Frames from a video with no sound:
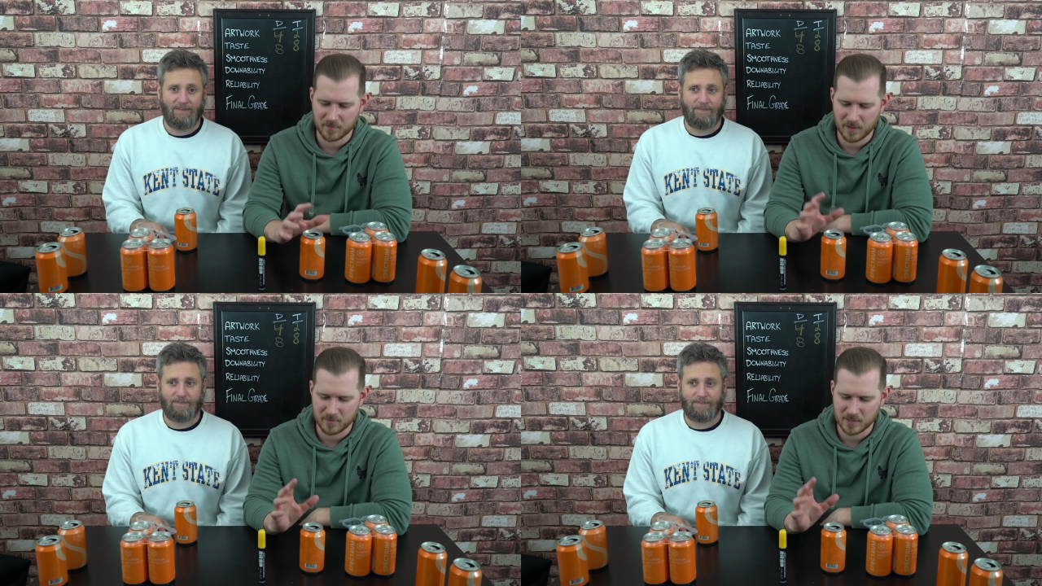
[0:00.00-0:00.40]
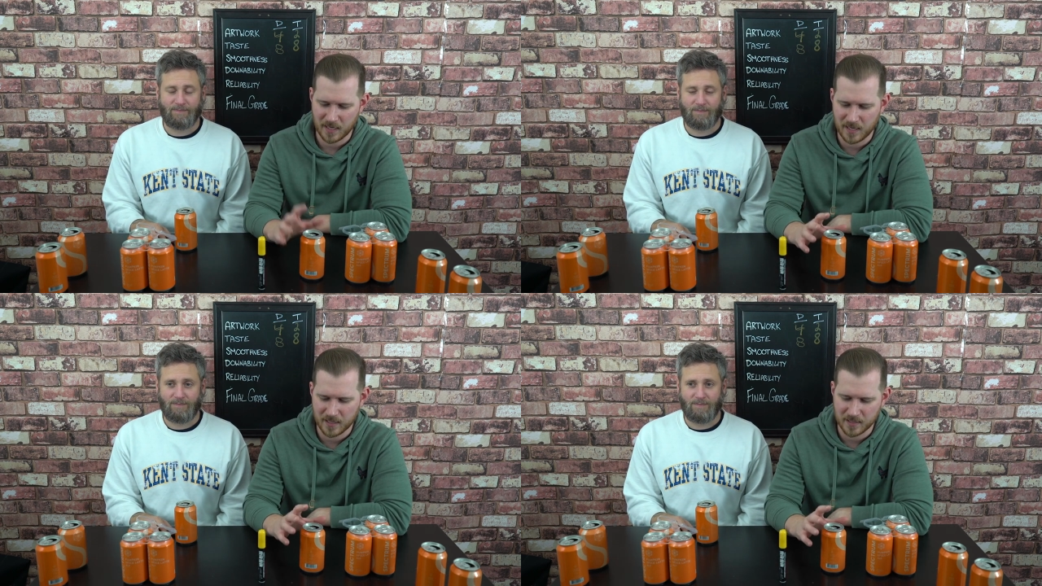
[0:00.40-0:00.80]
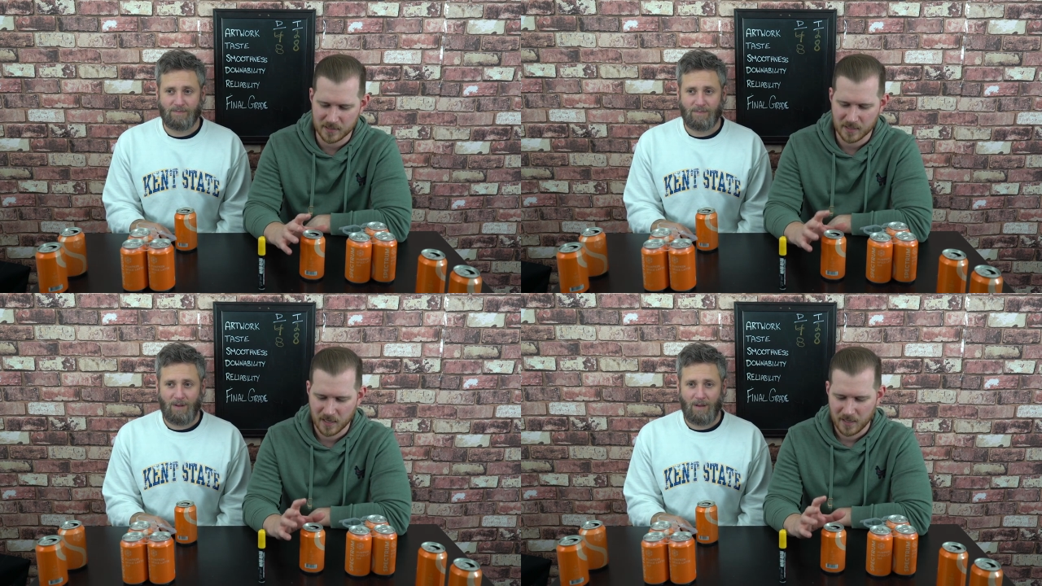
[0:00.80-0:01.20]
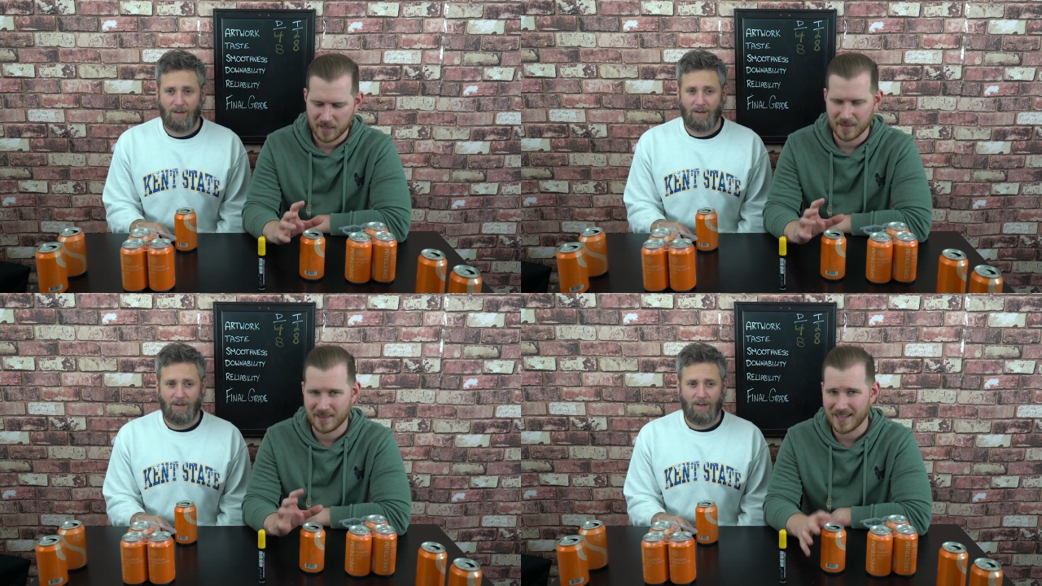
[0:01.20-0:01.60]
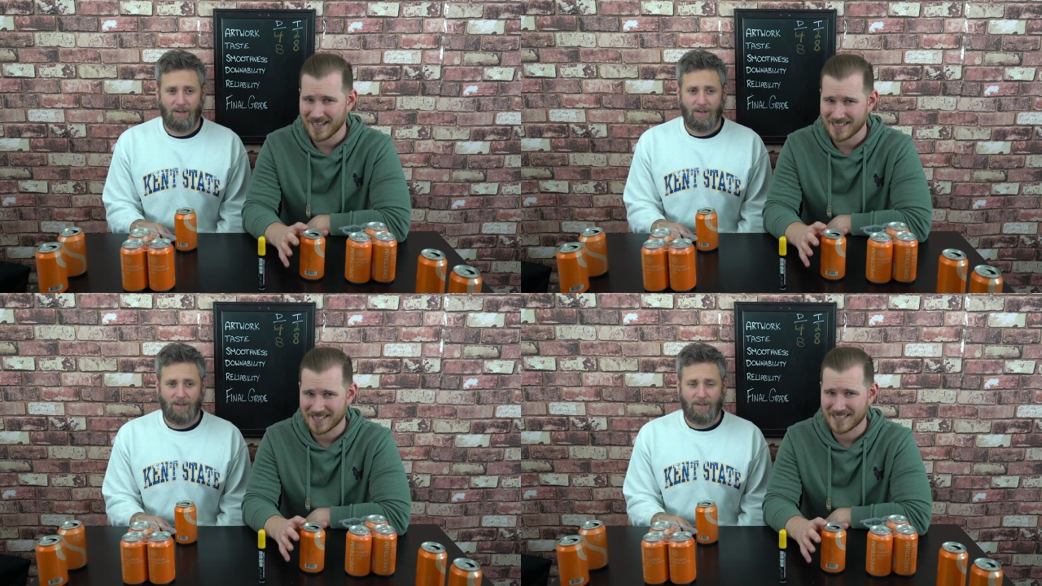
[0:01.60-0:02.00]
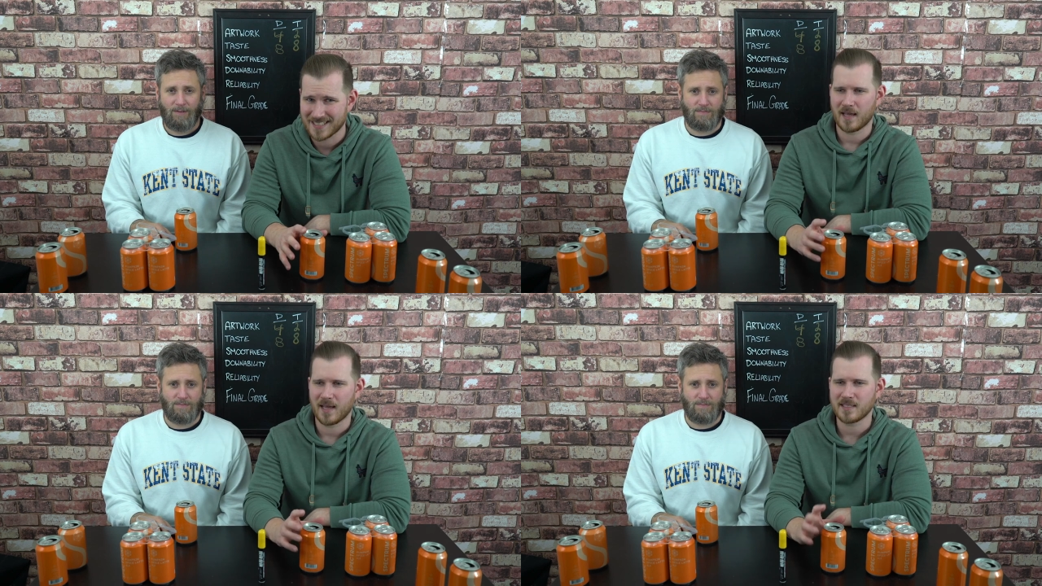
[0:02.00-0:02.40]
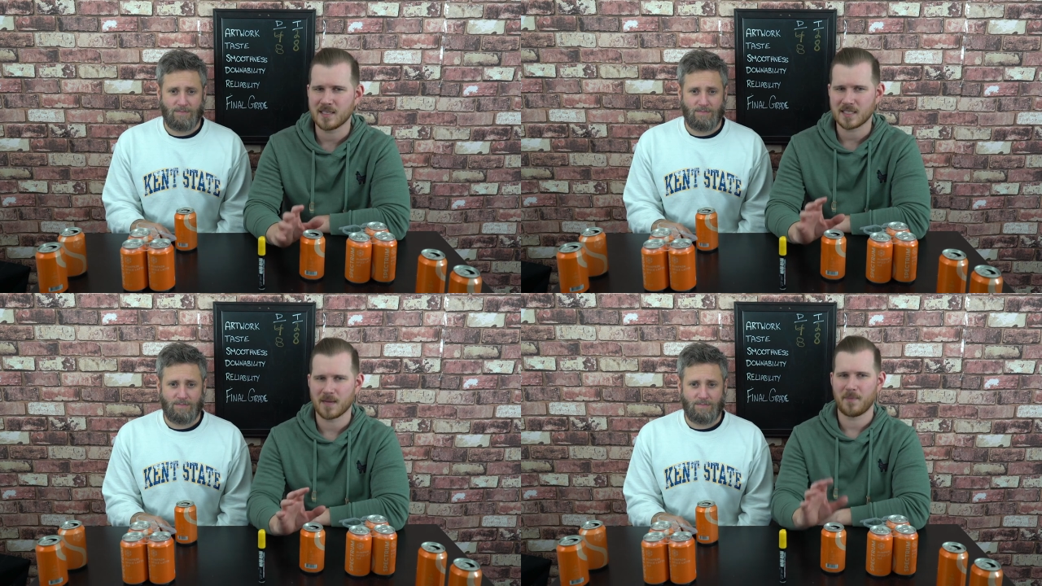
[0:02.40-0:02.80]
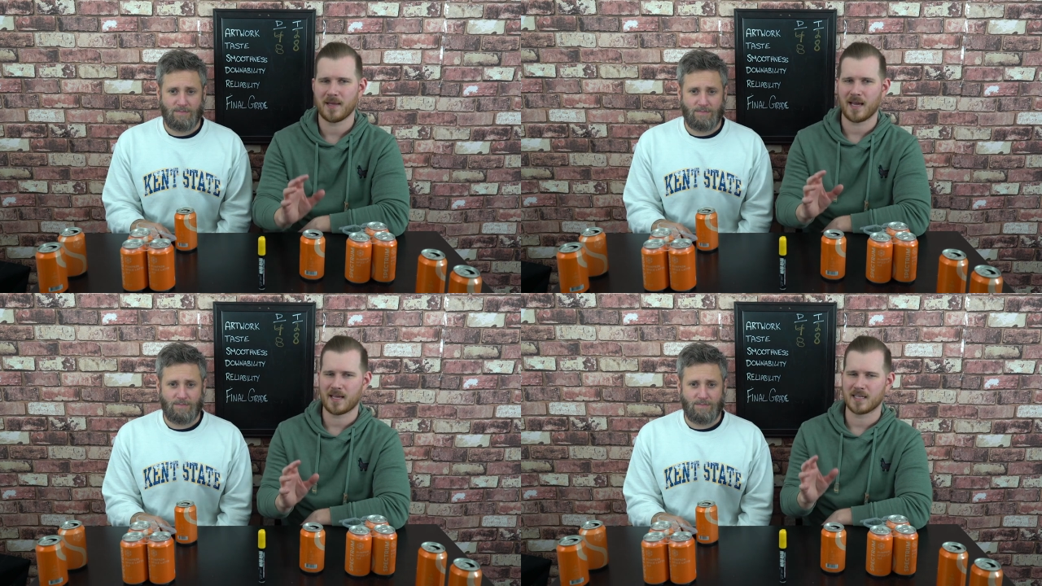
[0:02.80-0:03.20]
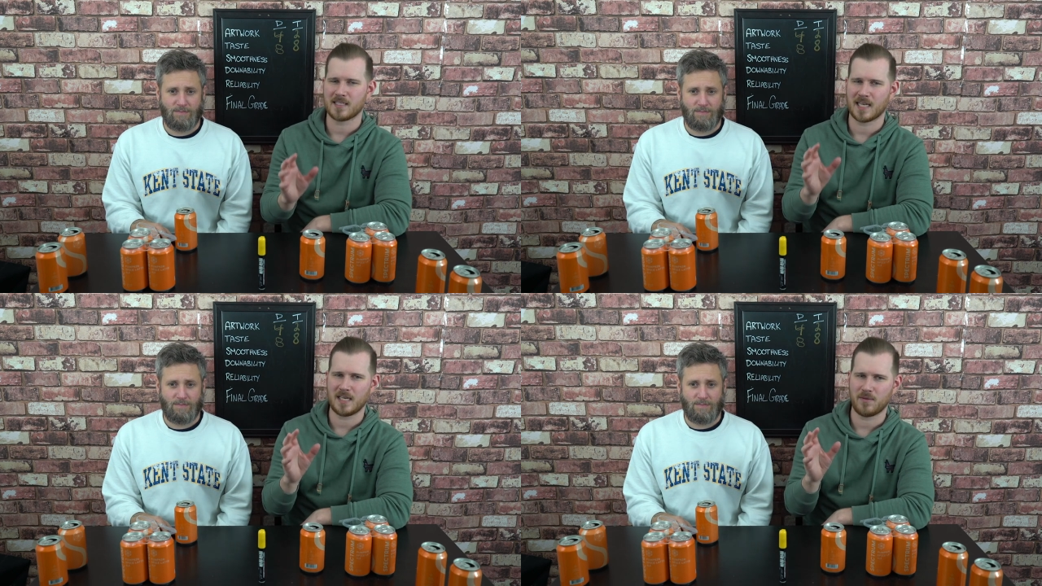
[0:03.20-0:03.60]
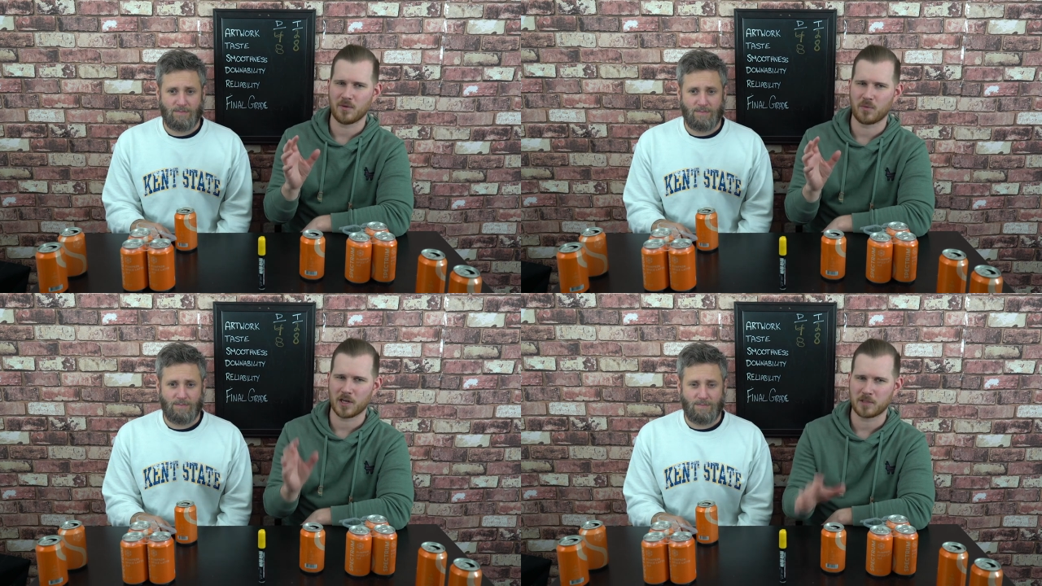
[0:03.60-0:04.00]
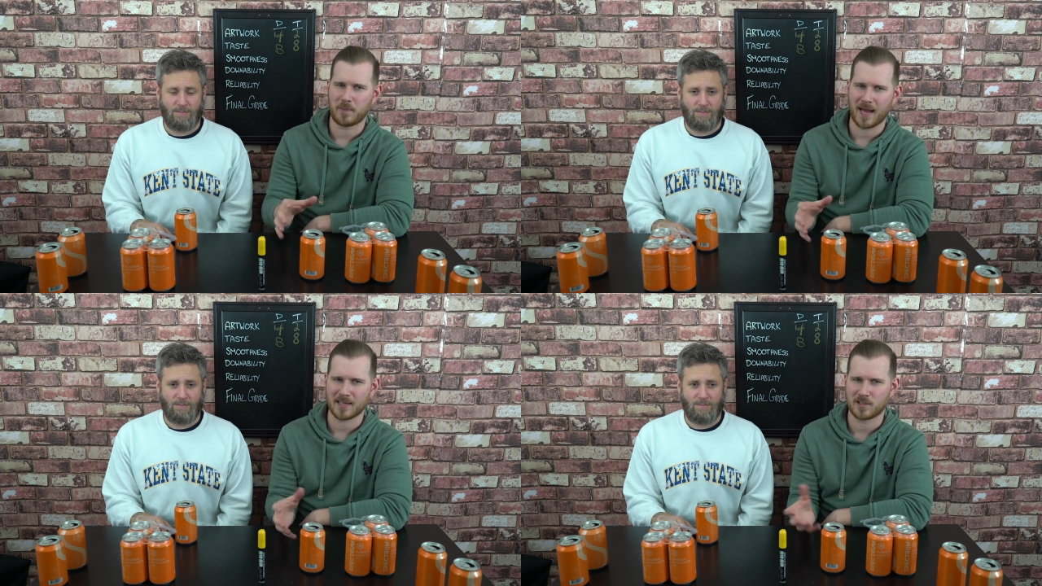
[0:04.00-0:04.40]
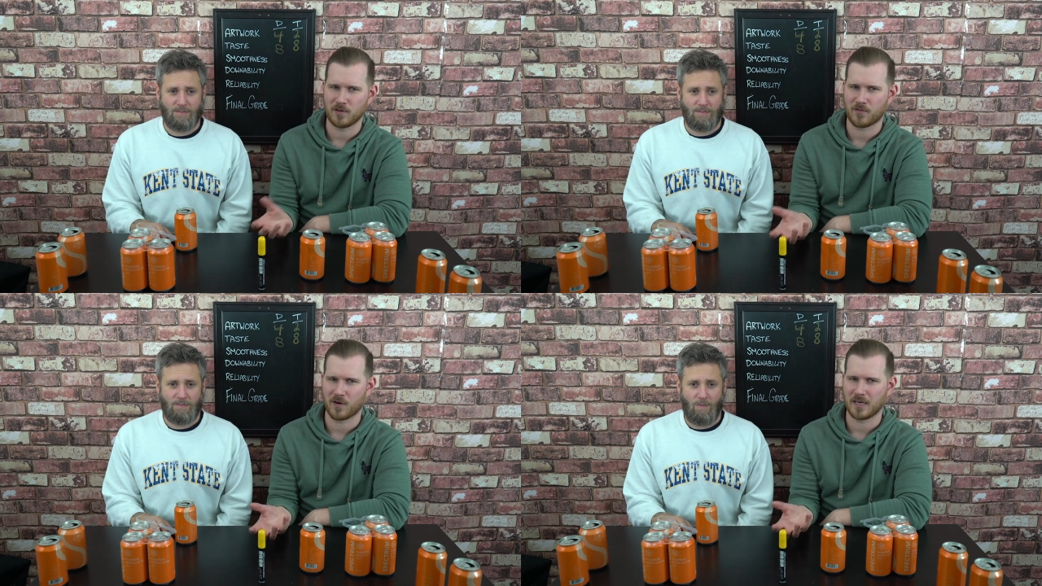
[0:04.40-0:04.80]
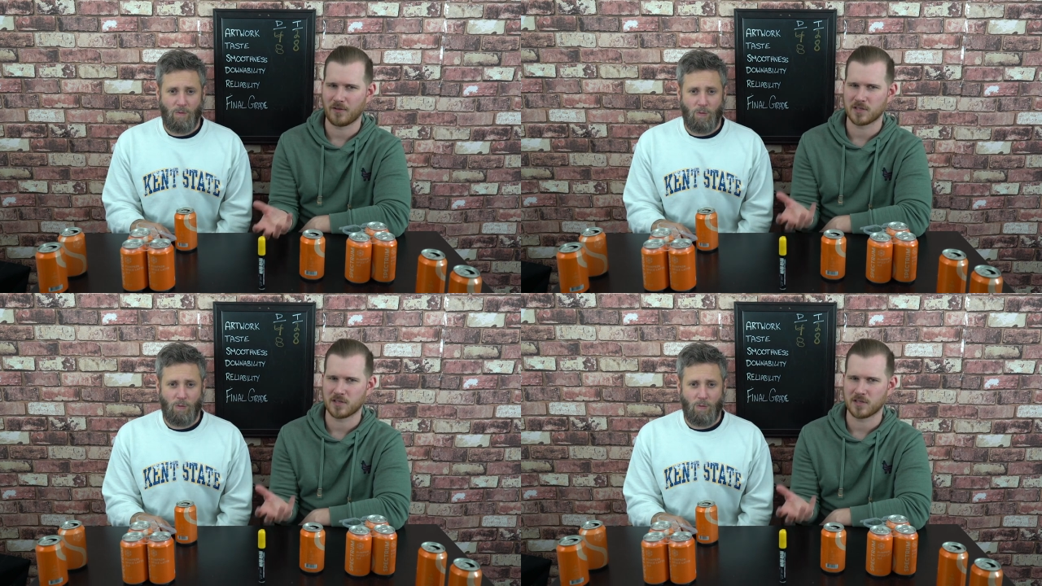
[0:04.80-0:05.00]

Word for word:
Speaker 1: what I'm saying is that this isn't something I continually rush back to for another